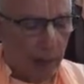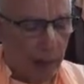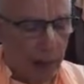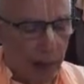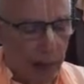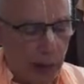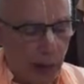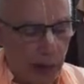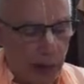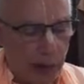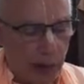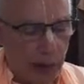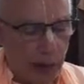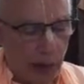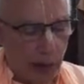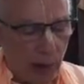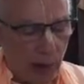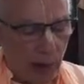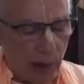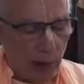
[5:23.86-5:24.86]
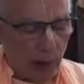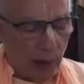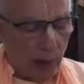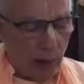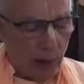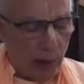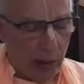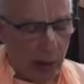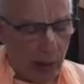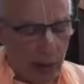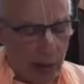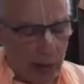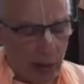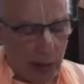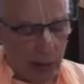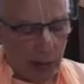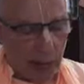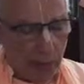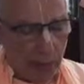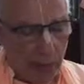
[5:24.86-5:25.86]
selfless love of Godhead
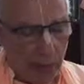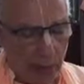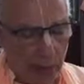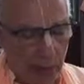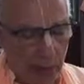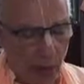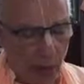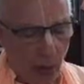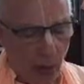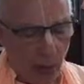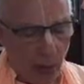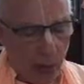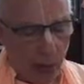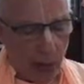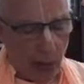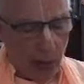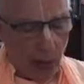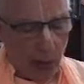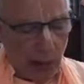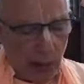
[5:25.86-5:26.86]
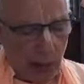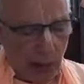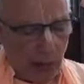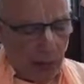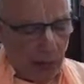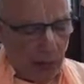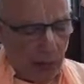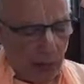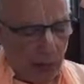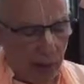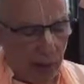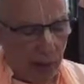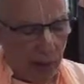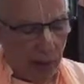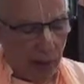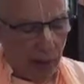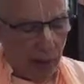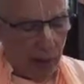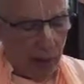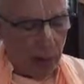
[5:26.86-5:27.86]
exhibited by the gopis cannot have any
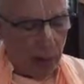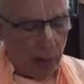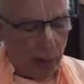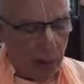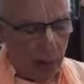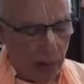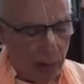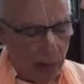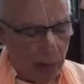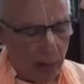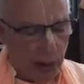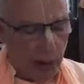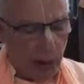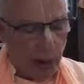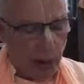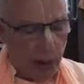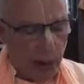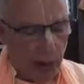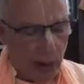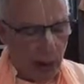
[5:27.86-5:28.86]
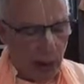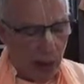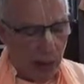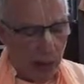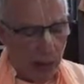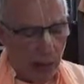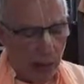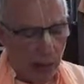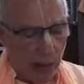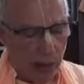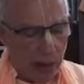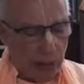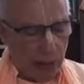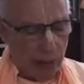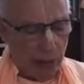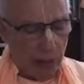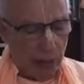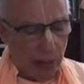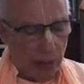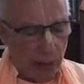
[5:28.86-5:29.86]
parallel. We should not therefore
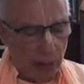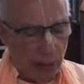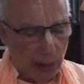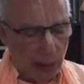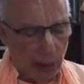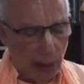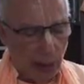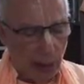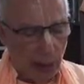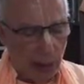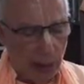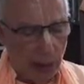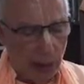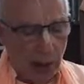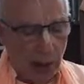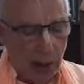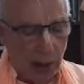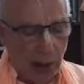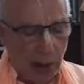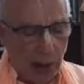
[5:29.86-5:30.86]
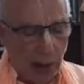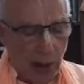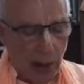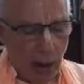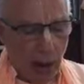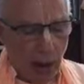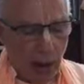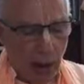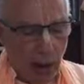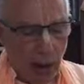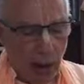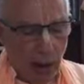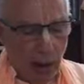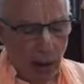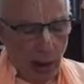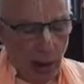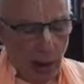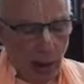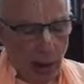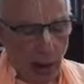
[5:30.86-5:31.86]
misunderstand
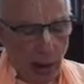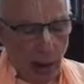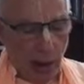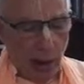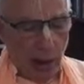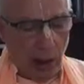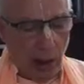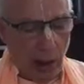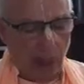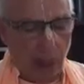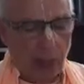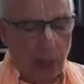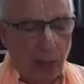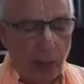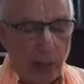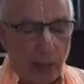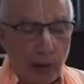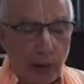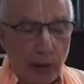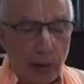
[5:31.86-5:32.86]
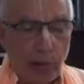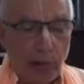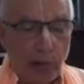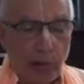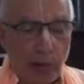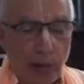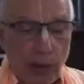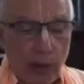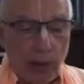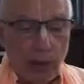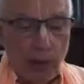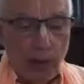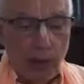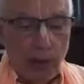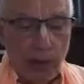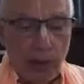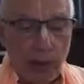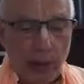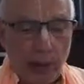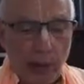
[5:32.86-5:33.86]
the carefulness of the
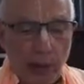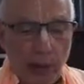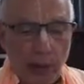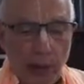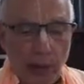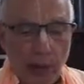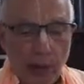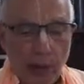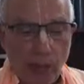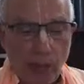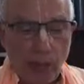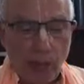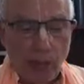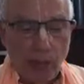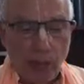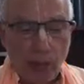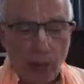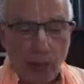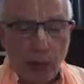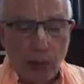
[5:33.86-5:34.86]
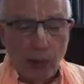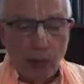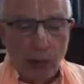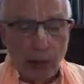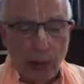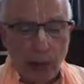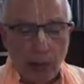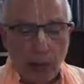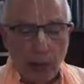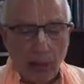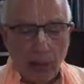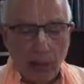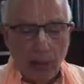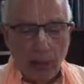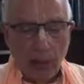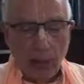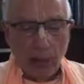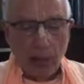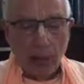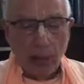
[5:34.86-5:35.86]
gopis in their personal
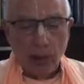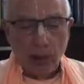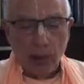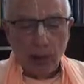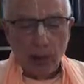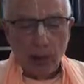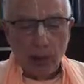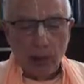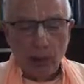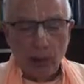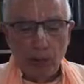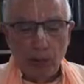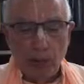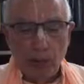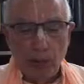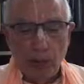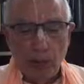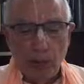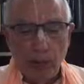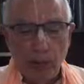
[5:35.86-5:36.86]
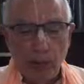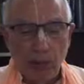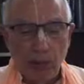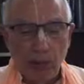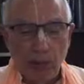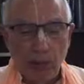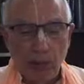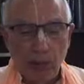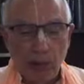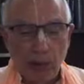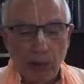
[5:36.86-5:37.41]
decoration. The gopis dress themselves